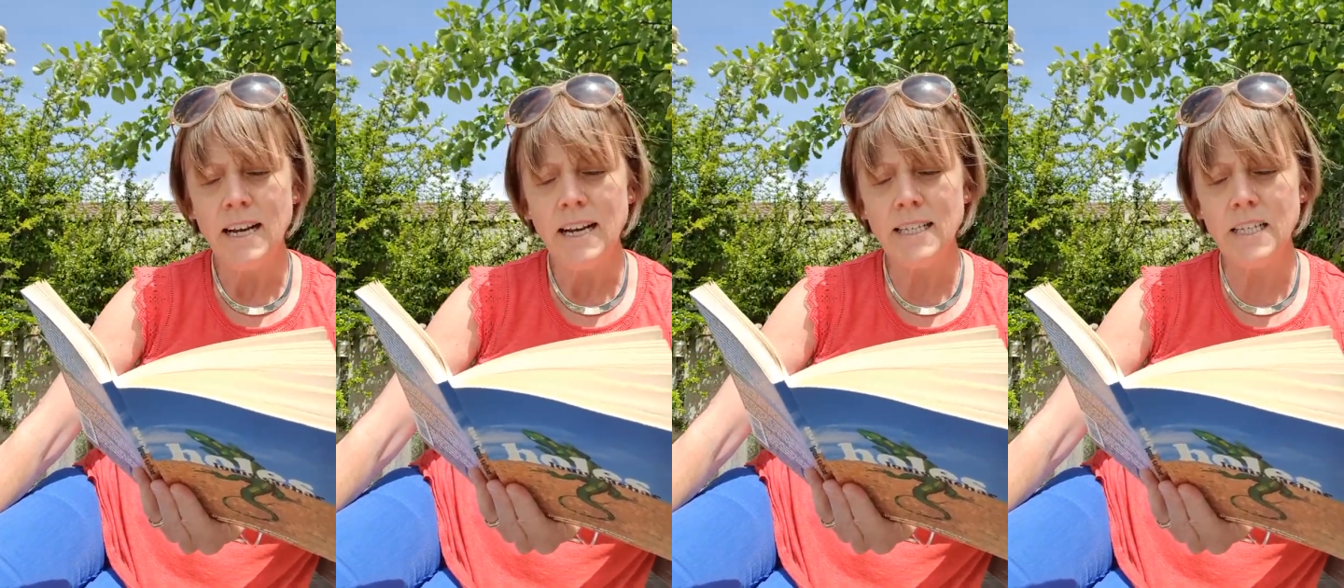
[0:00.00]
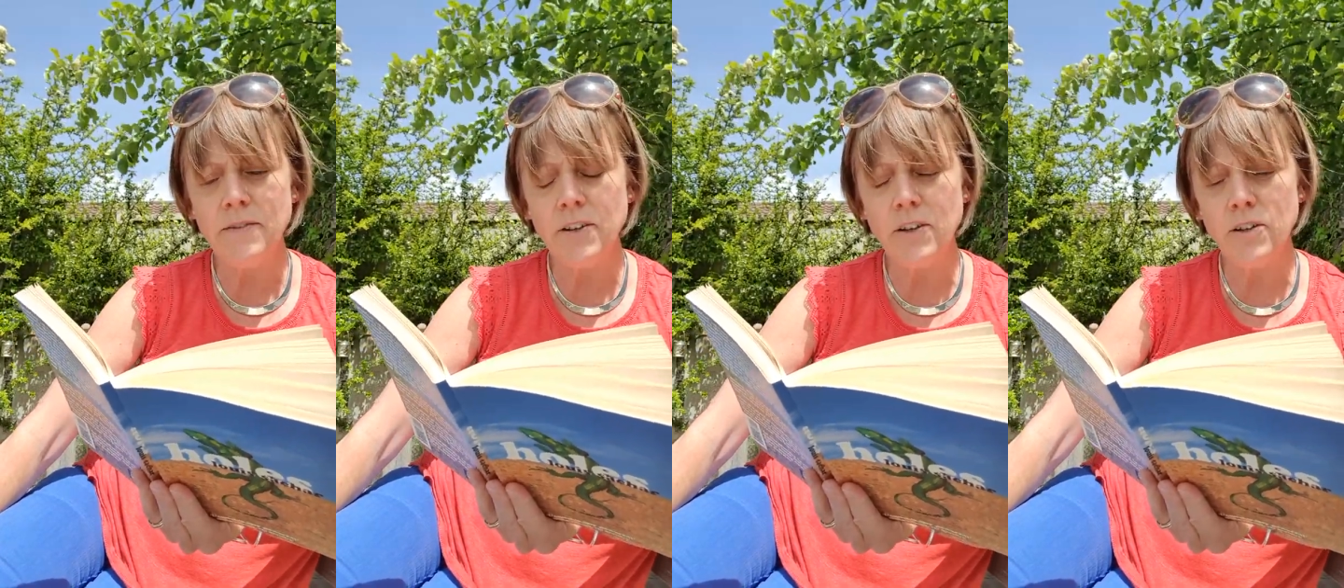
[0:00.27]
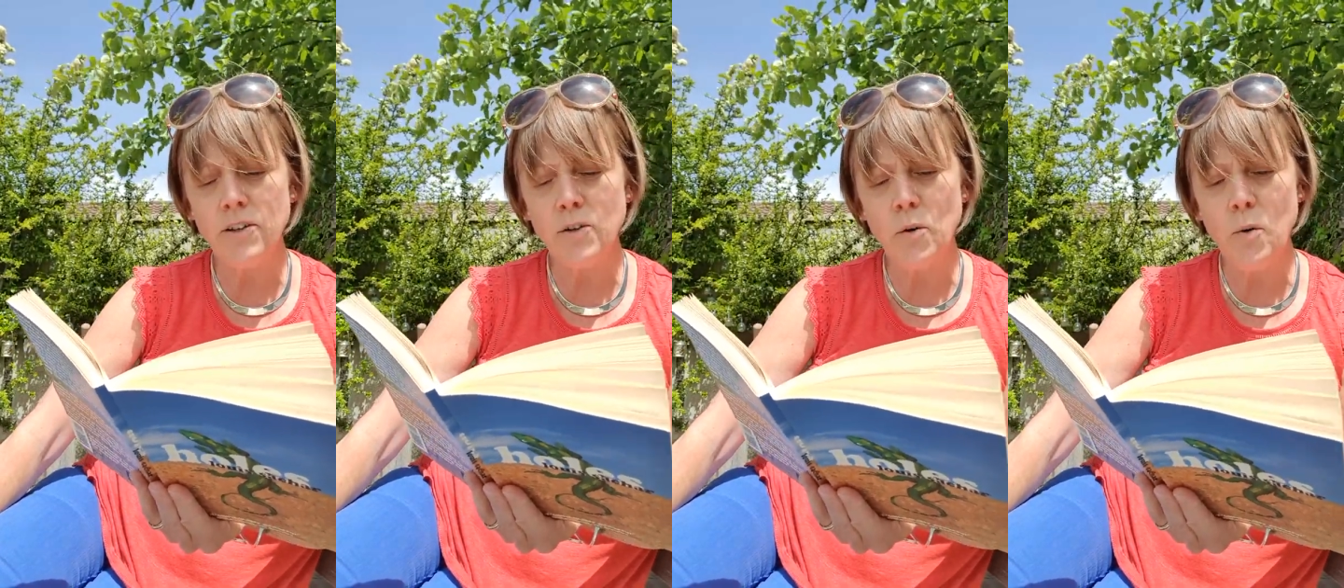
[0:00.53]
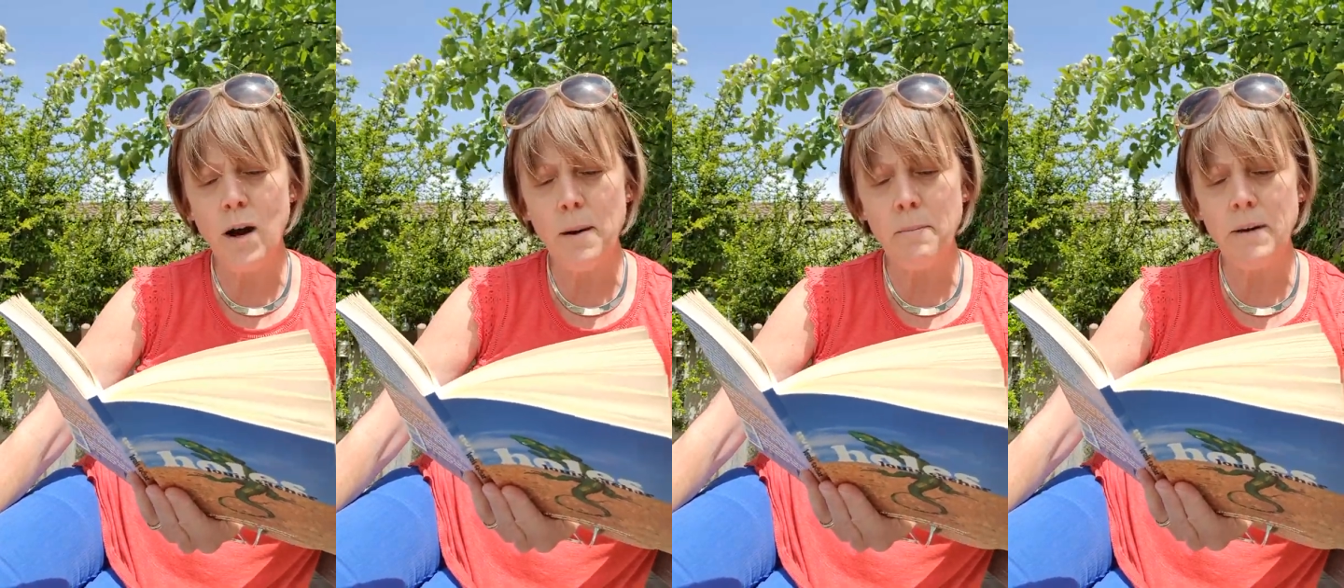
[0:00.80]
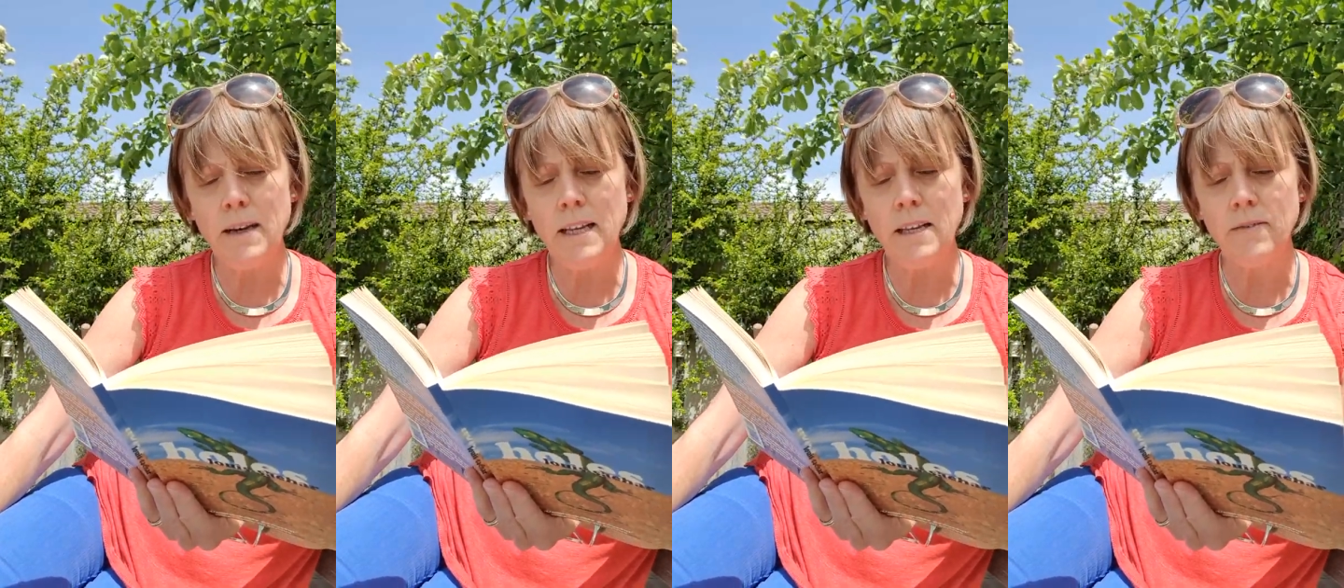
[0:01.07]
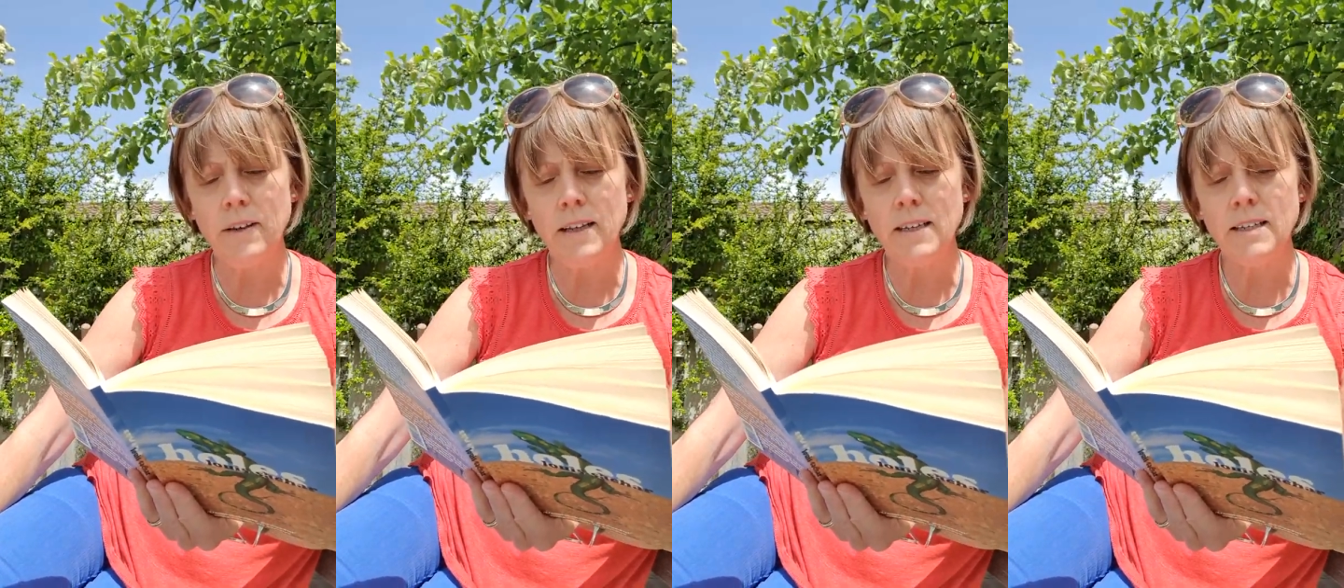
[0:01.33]
as if he couldn't quite
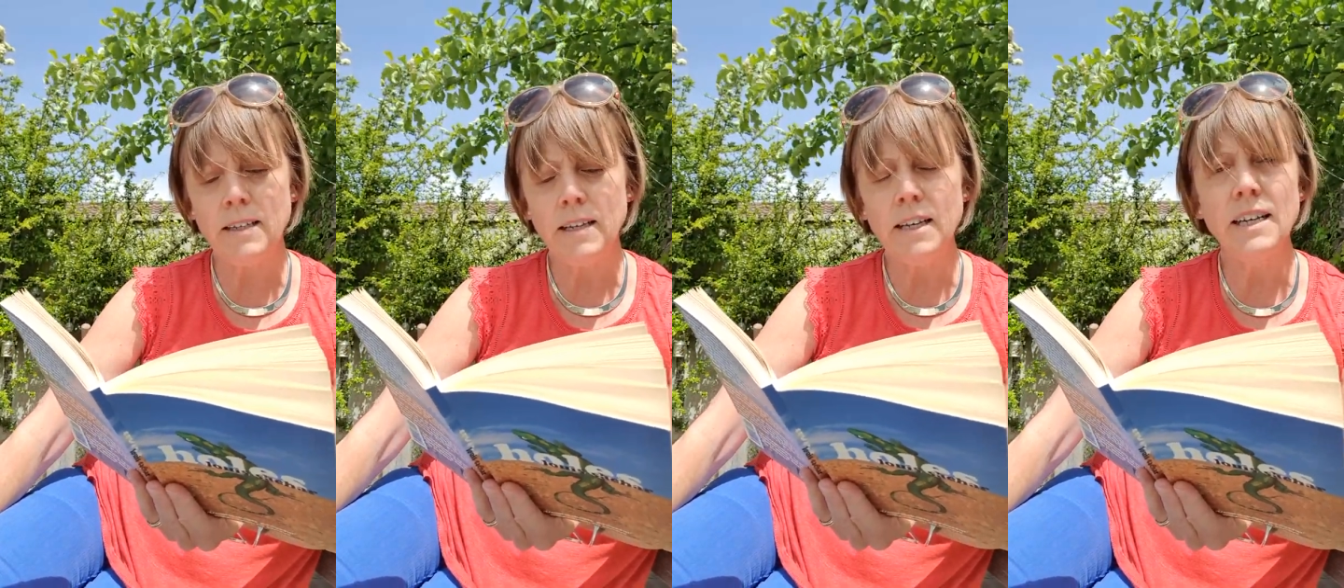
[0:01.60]
believe it.